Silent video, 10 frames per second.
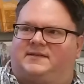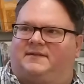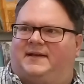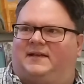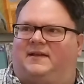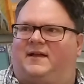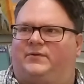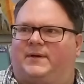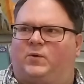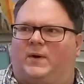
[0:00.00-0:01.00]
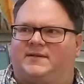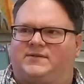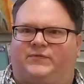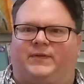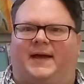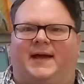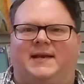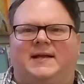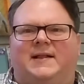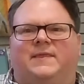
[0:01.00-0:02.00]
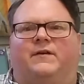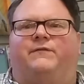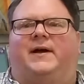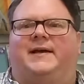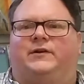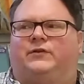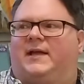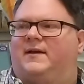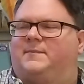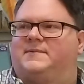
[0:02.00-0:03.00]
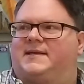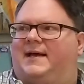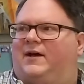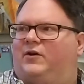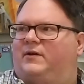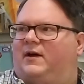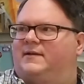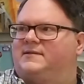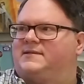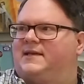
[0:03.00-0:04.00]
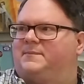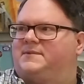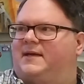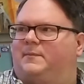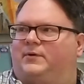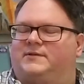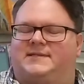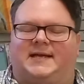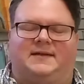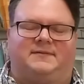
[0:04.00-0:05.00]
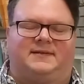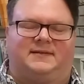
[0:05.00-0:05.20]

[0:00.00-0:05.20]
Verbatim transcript: I've had a lot of requests for that. The vinyl comes out on September 10th.